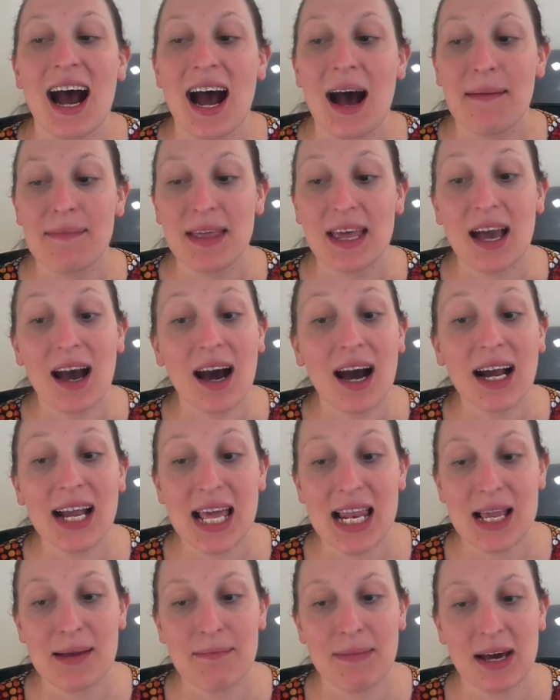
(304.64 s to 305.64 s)
They are
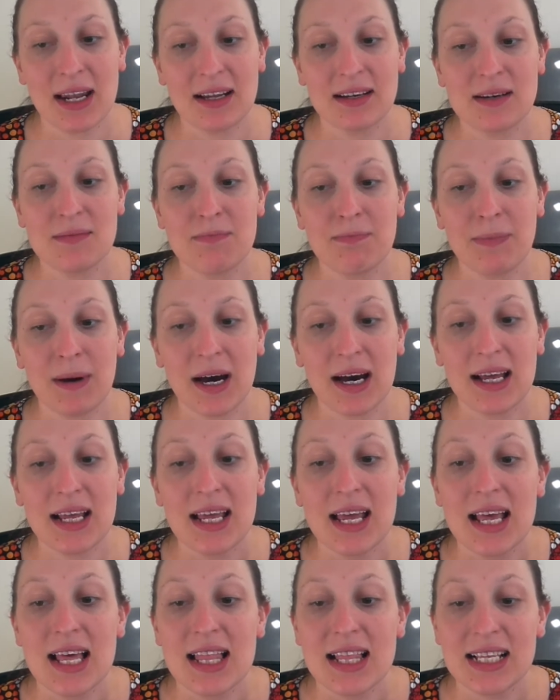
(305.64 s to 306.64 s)
getting better,
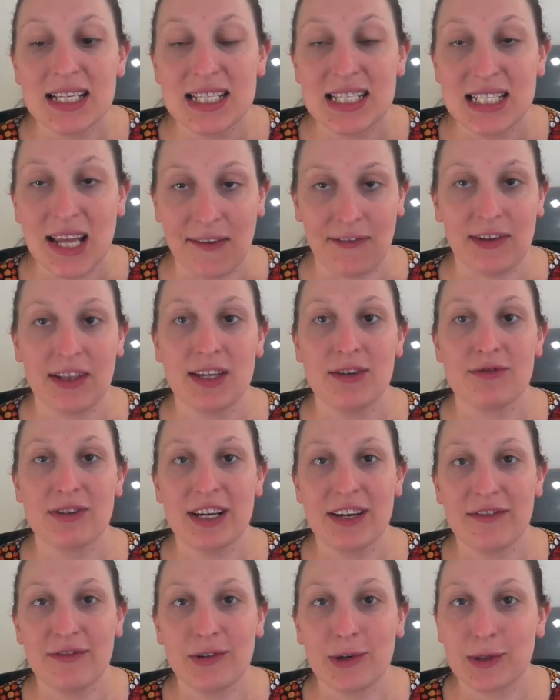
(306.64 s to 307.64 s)
but it definitely
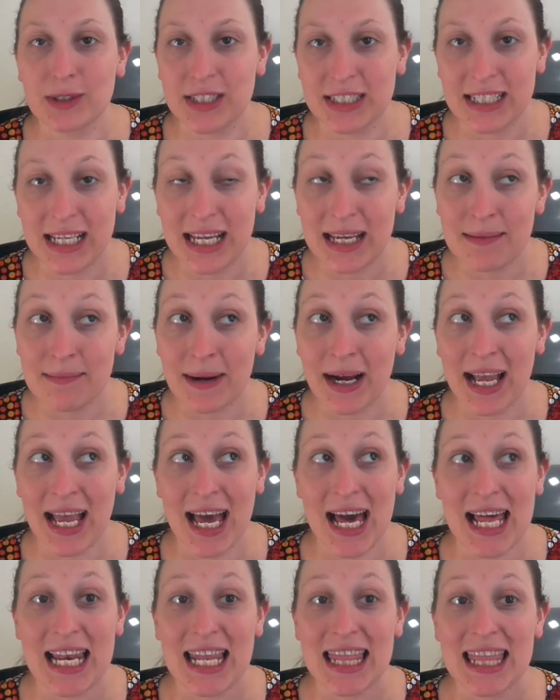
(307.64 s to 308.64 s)
reinforces in my
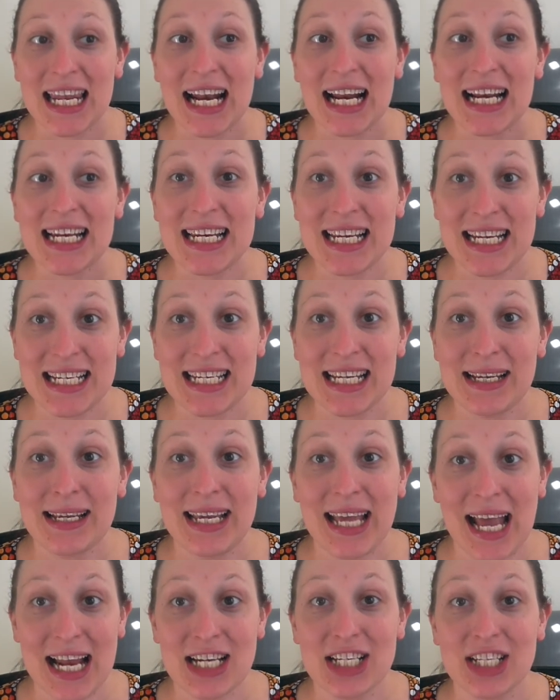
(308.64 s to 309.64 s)
head that I need to
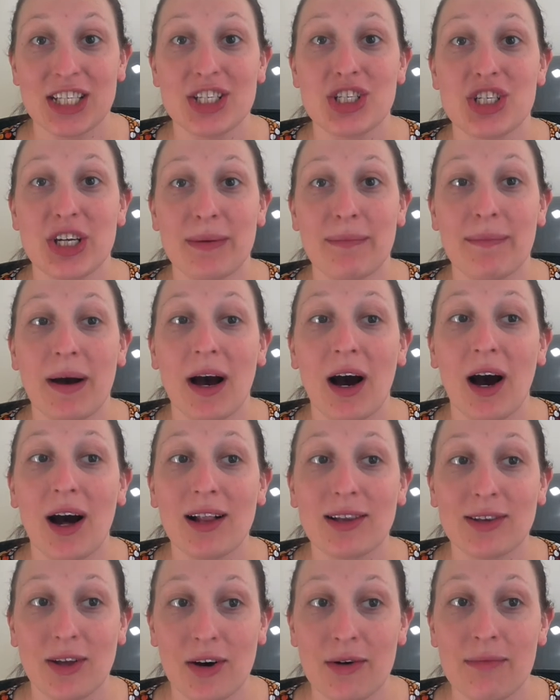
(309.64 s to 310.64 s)
get to the gym
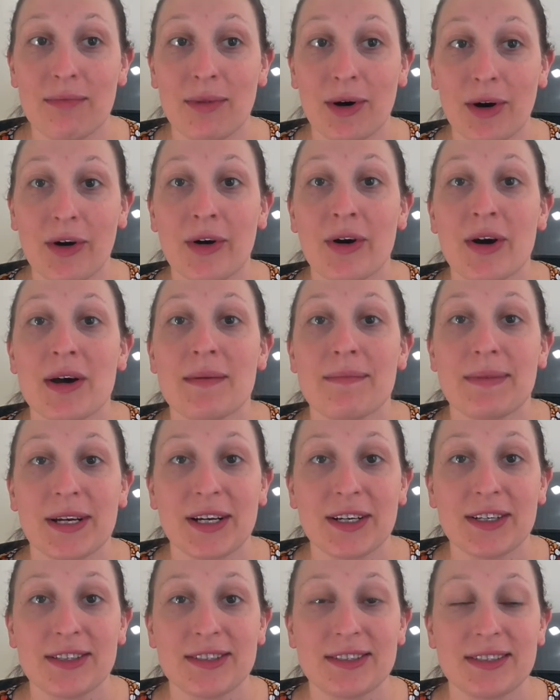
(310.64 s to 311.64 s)
a lot more,
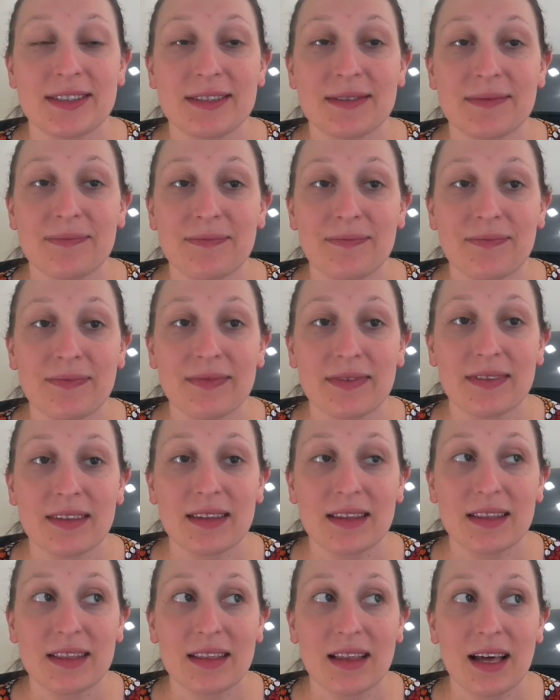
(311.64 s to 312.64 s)
because
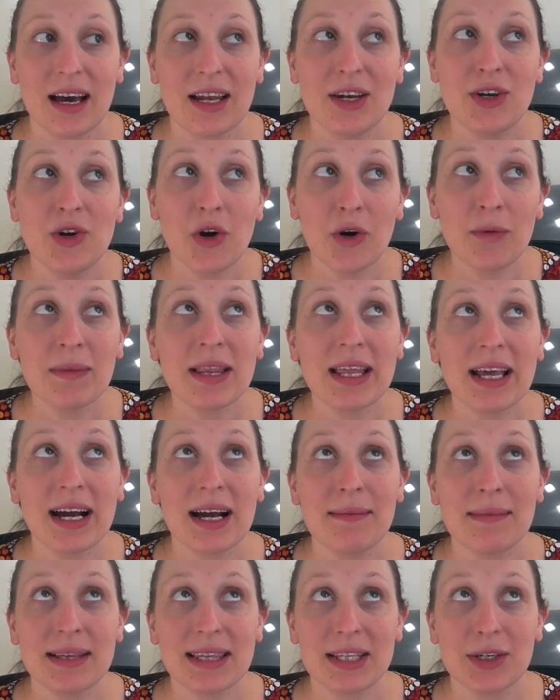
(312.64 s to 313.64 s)
normally
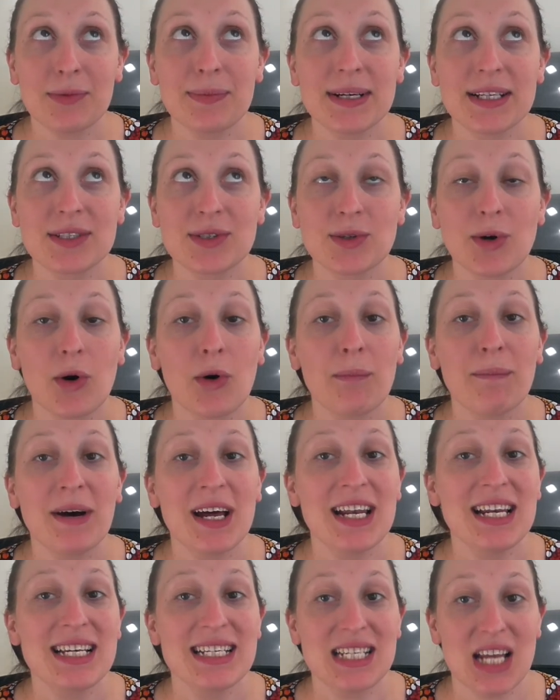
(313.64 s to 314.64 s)
I'm a little bit sore,
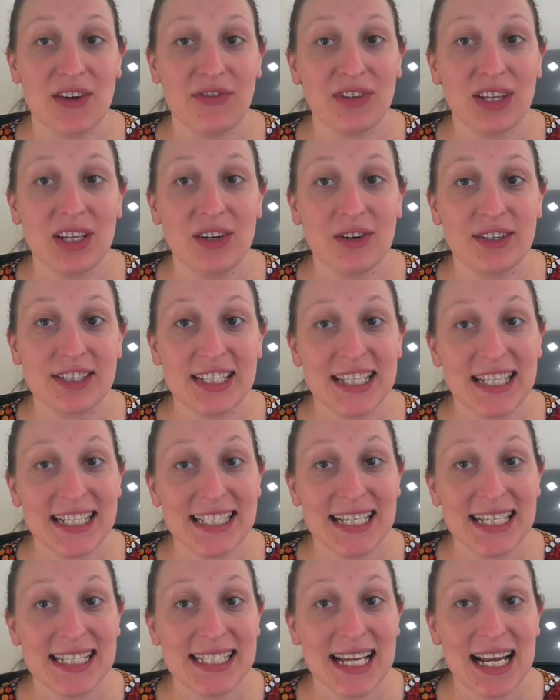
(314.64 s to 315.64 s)
but definitely not to
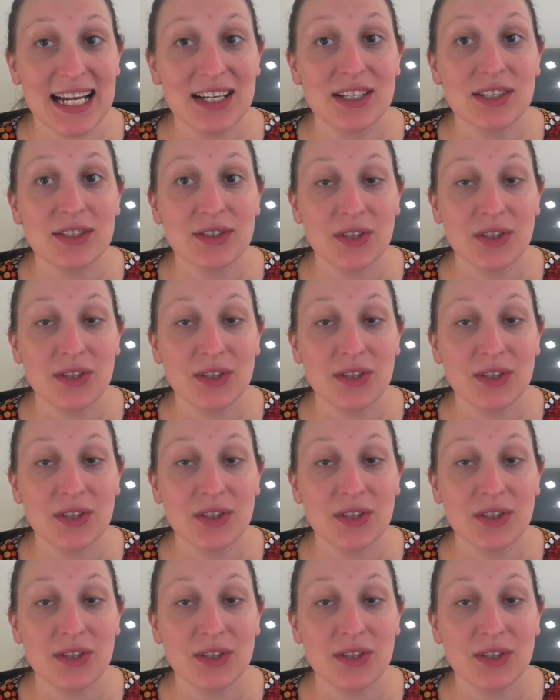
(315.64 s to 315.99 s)
this extent.